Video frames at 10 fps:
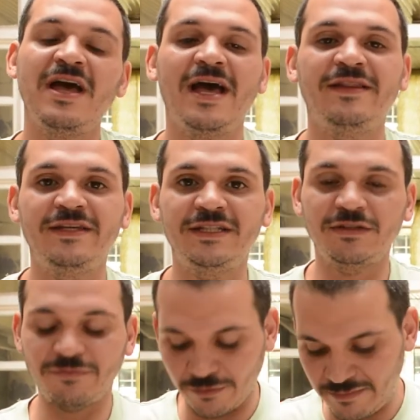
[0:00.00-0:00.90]
and
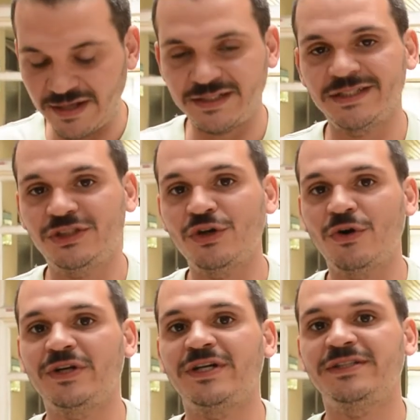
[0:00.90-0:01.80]
these fermented
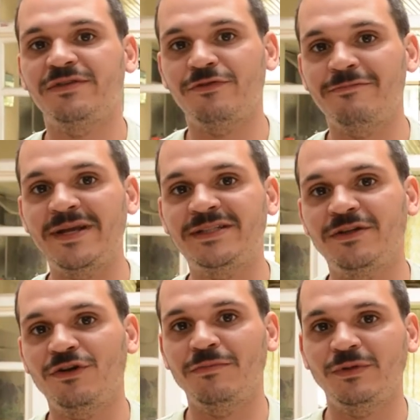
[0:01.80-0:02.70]
sodas and fermented
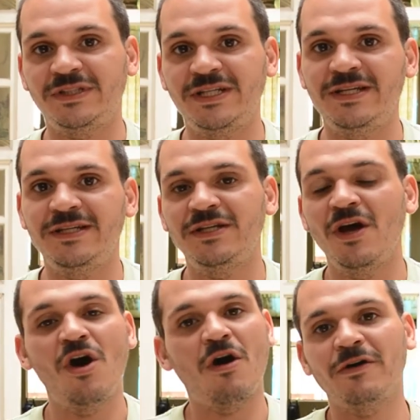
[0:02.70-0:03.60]
herbal teas
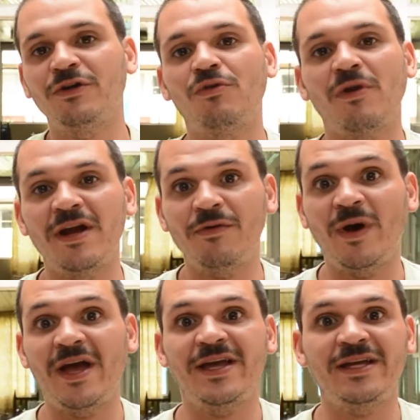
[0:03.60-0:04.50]
are a great
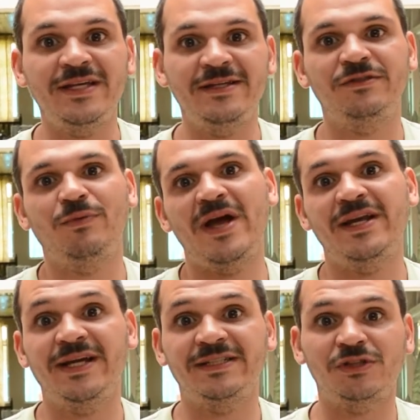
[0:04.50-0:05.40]
way, easy way to
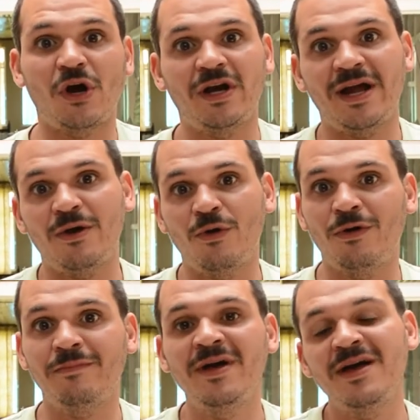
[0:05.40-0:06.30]
get started at home,